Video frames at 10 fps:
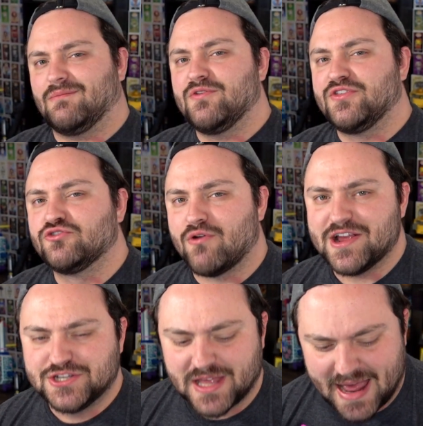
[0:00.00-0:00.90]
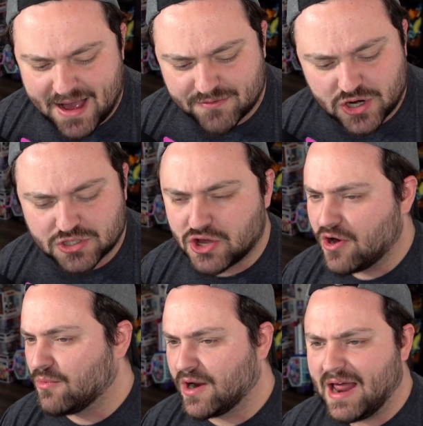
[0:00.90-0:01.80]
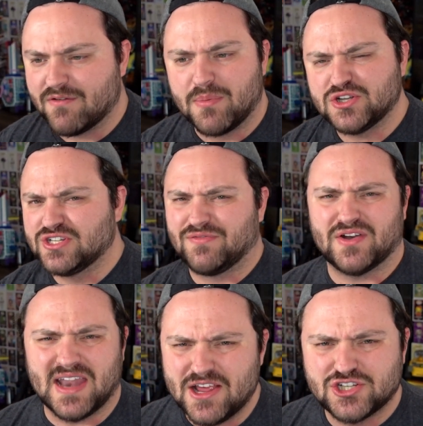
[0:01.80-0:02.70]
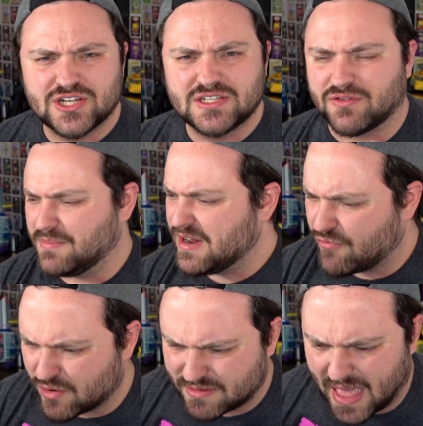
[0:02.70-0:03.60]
With the direction that Avatar's going, we're gonna have a bunch of different nations from different